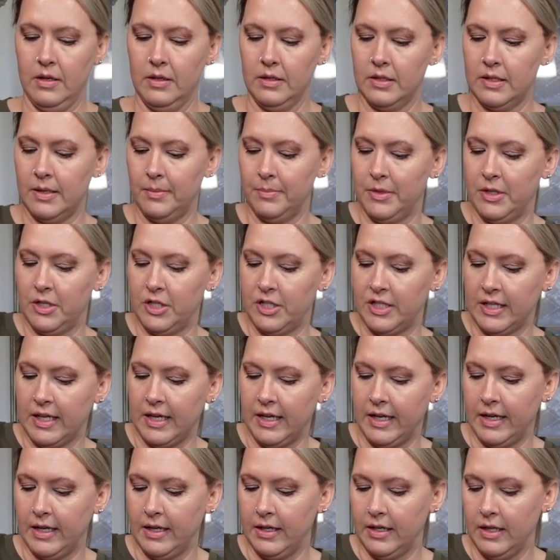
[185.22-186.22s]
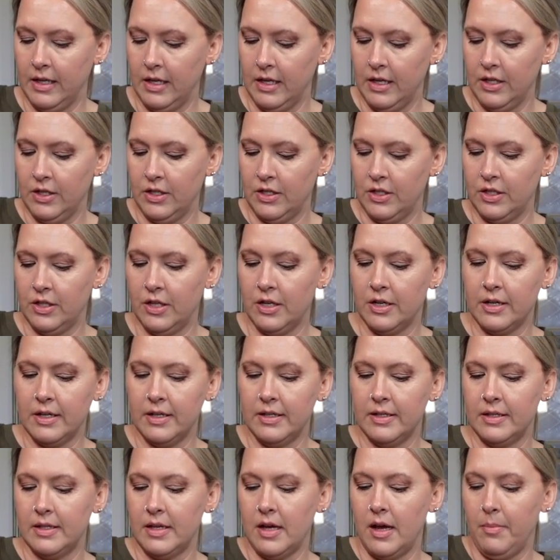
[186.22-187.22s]
So I'm just gonna stir
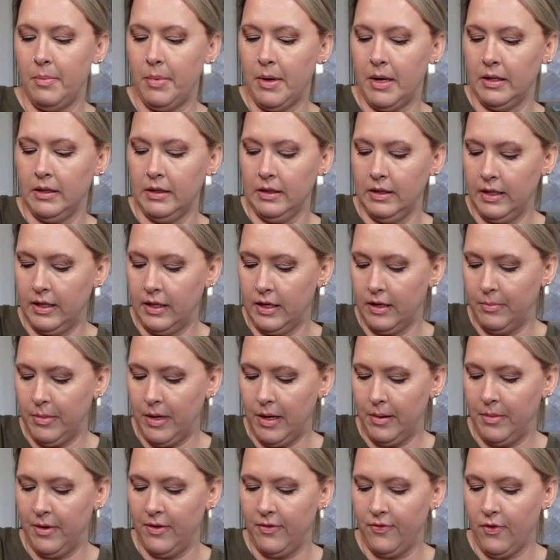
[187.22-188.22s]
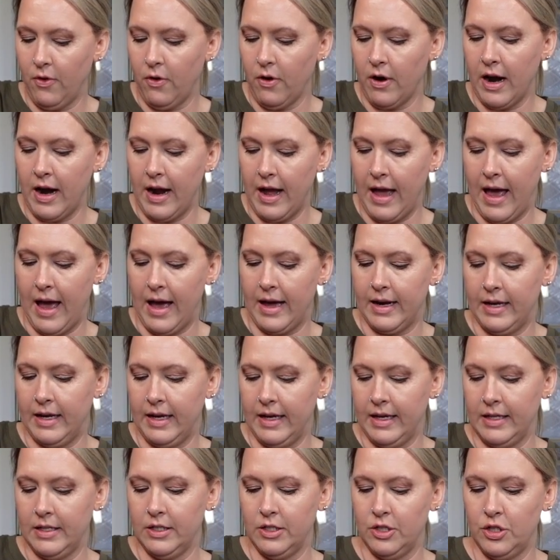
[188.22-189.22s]
this up a little bit before I add
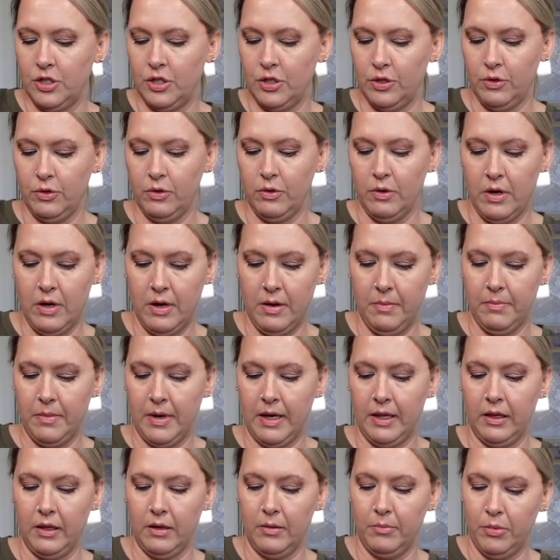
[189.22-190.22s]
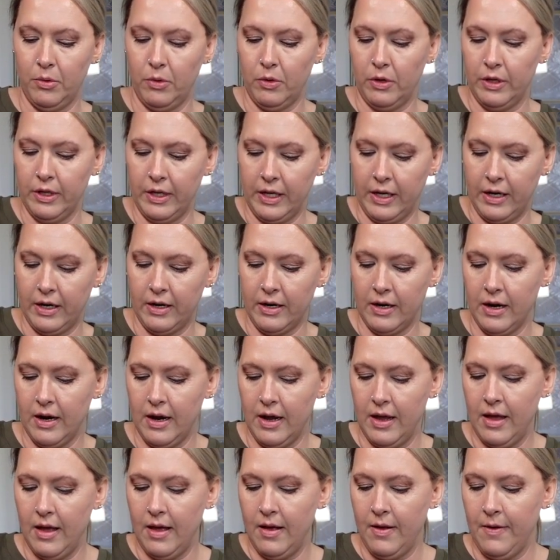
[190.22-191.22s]
it into my little bowl here.
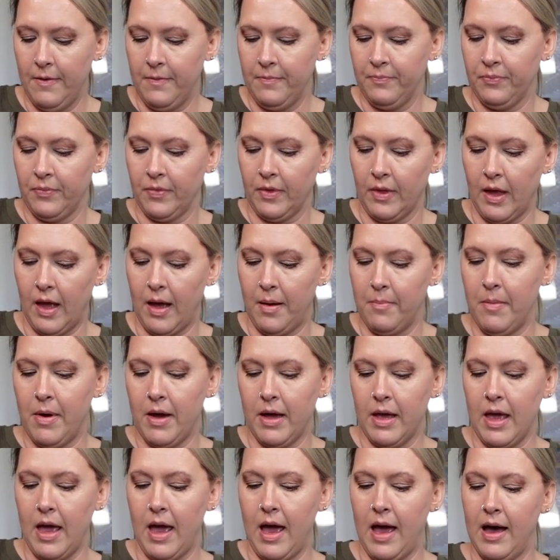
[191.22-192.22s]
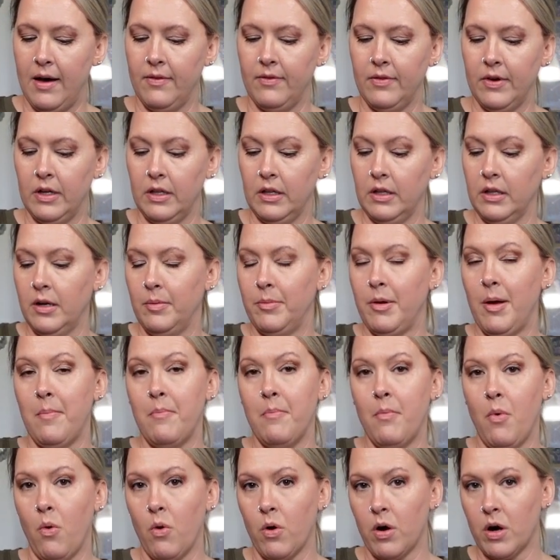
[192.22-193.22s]
I might have a little bit
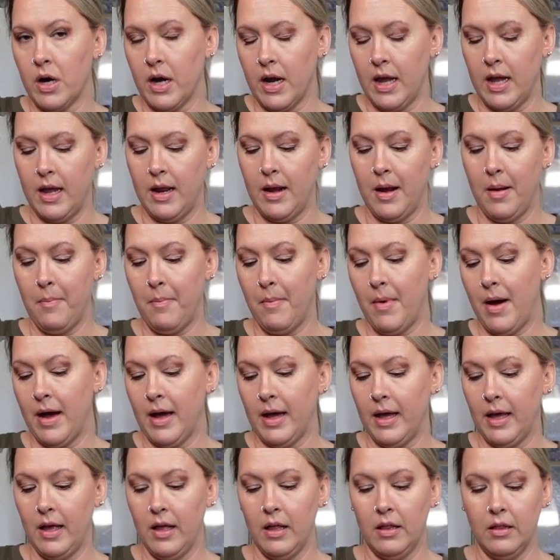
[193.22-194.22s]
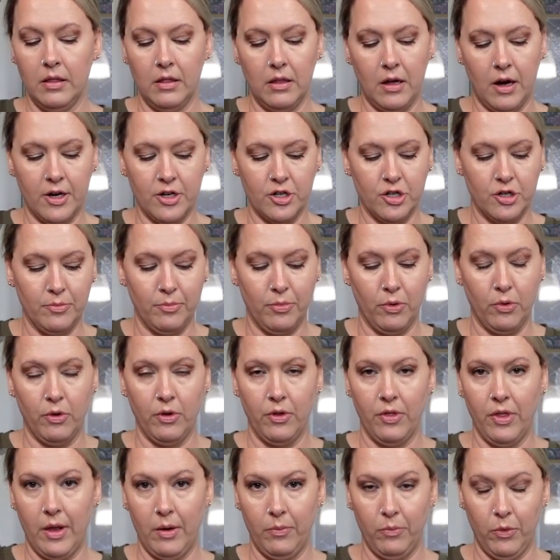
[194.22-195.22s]
more in my larger
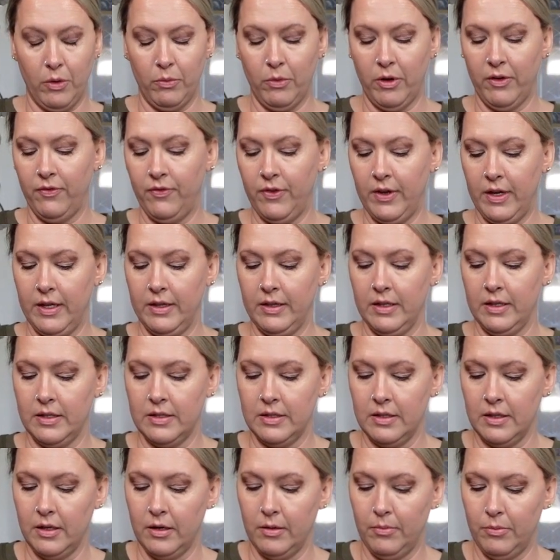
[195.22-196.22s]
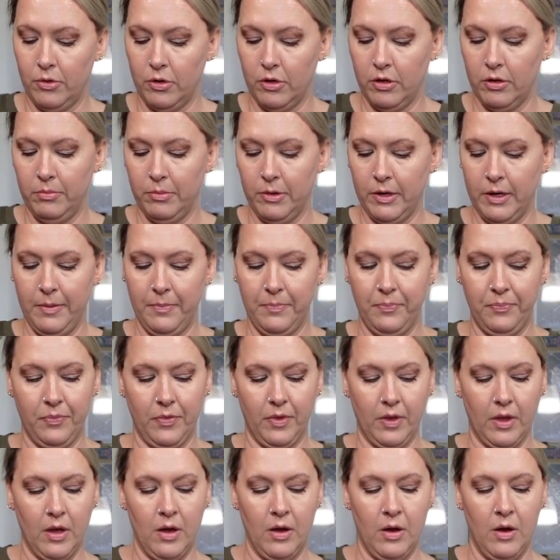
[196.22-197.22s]
bowl than what will fit in this little bowl, but
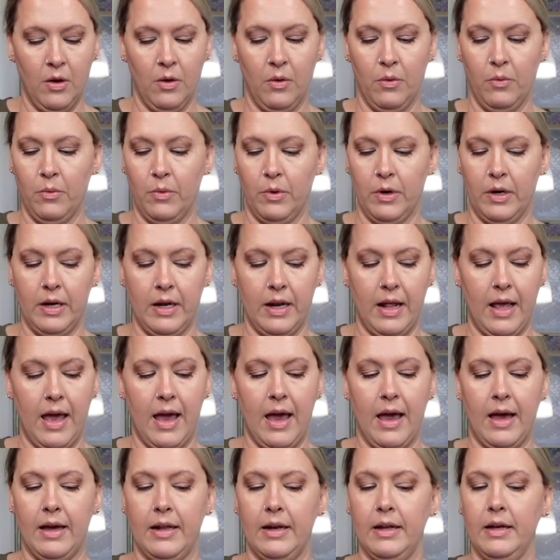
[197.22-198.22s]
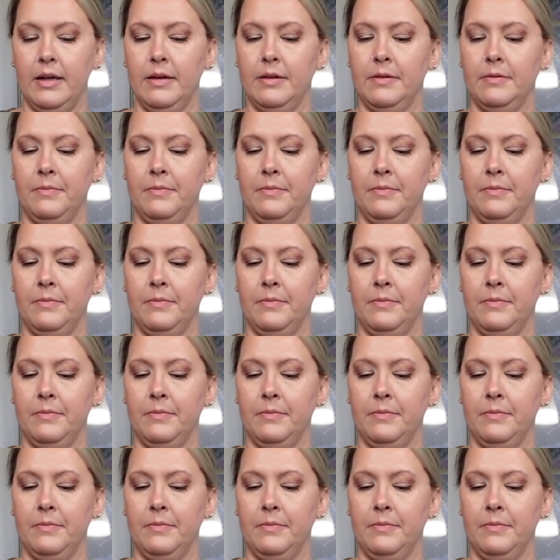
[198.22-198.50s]
we're gonna add it.